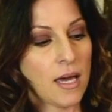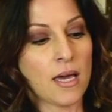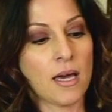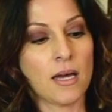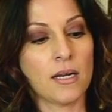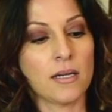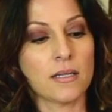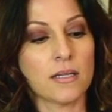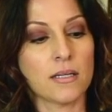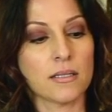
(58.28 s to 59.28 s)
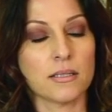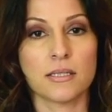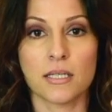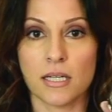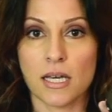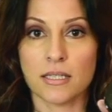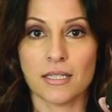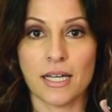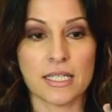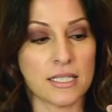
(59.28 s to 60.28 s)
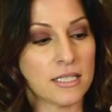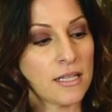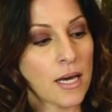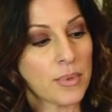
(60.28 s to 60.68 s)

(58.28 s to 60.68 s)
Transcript: and stick it against, and I can see